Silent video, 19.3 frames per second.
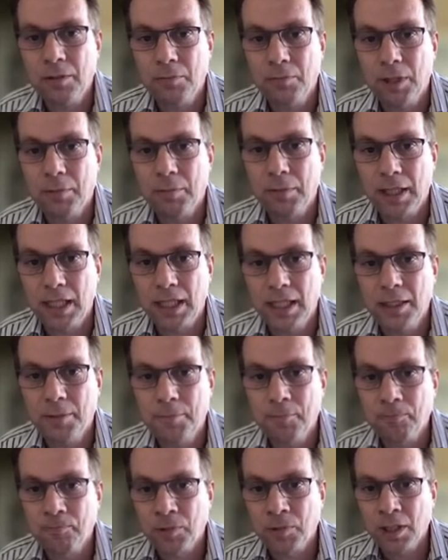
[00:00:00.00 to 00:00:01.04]
Whereby
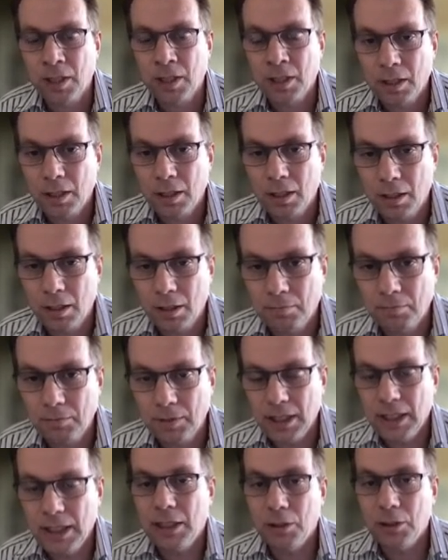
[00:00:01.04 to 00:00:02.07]
um,
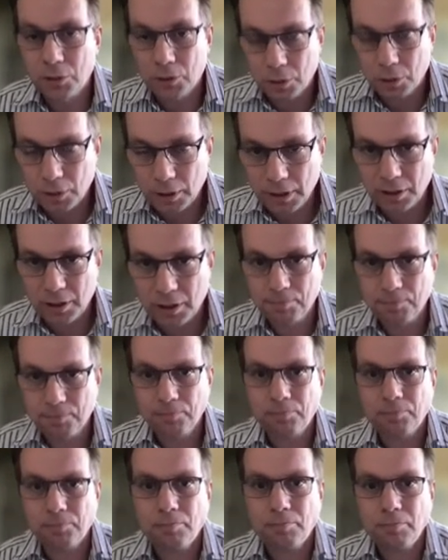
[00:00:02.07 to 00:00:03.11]
ecotourism
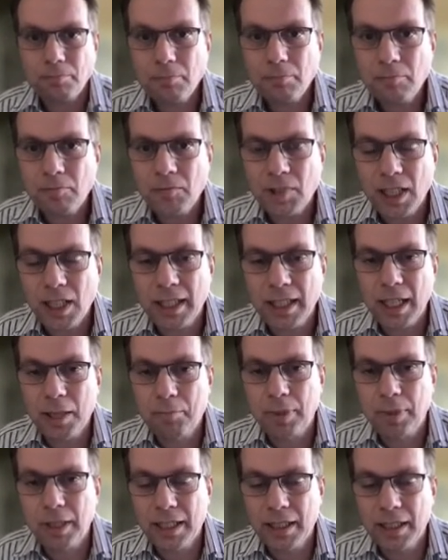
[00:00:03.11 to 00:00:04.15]
again
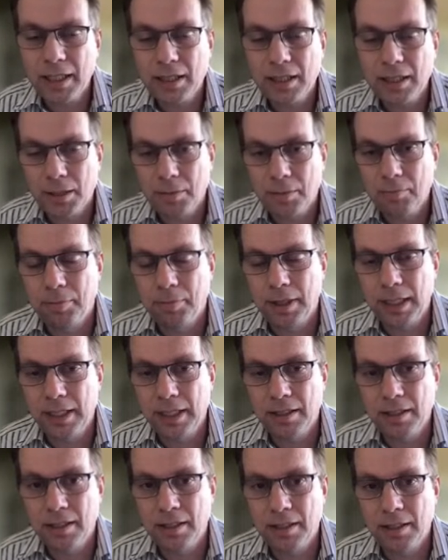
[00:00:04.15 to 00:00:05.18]
play uh, plays
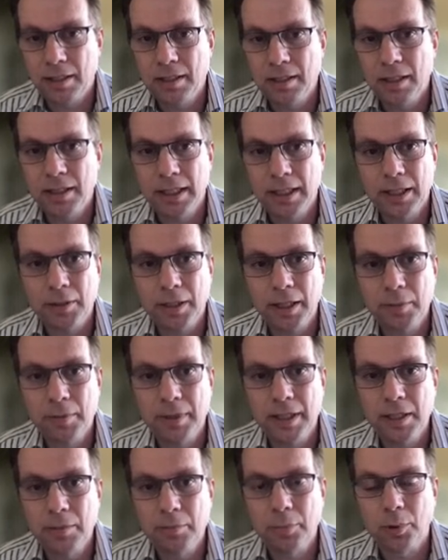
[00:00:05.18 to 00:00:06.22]
a, an
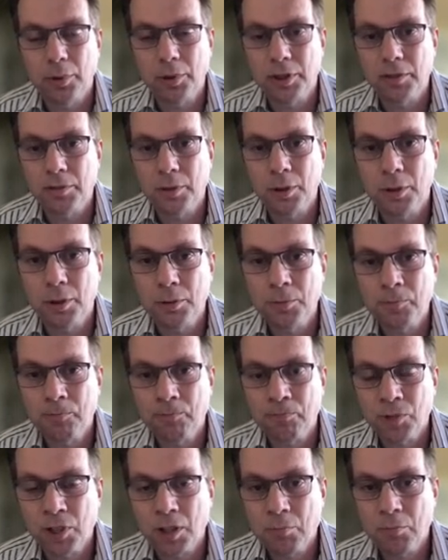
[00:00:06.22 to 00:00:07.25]
incredibly important role,
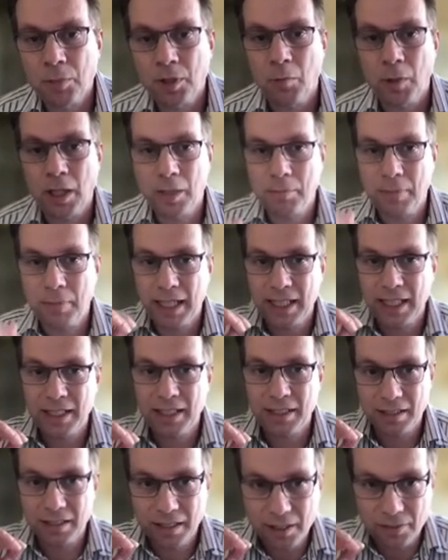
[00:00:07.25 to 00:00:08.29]
but whereby
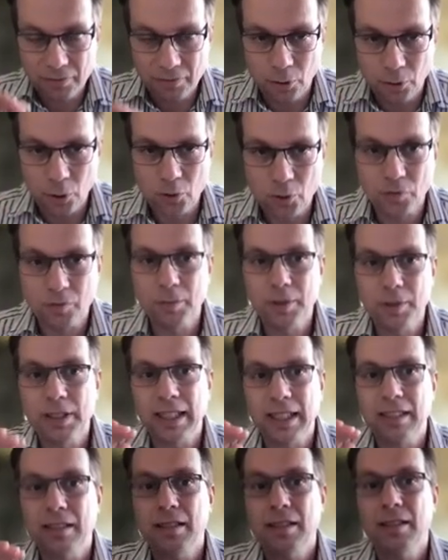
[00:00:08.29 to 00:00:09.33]
devolvement
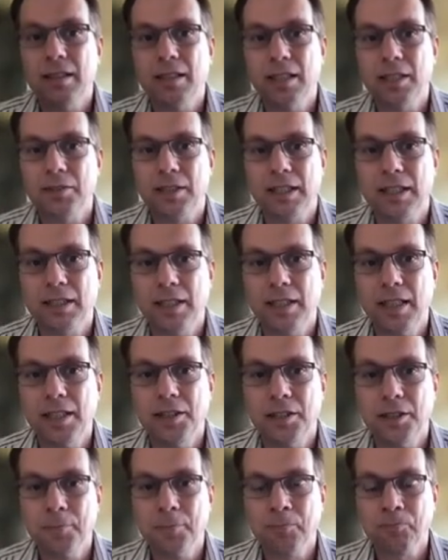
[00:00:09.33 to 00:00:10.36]
and
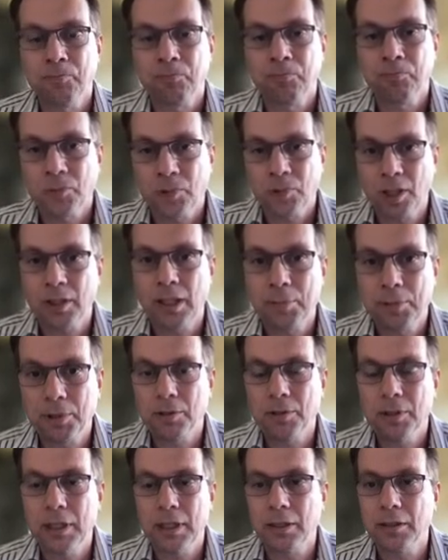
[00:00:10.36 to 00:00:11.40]
decentralization are
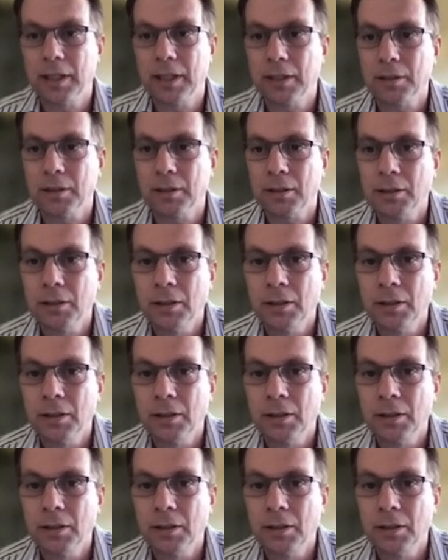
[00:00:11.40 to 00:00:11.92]
absolutely critical.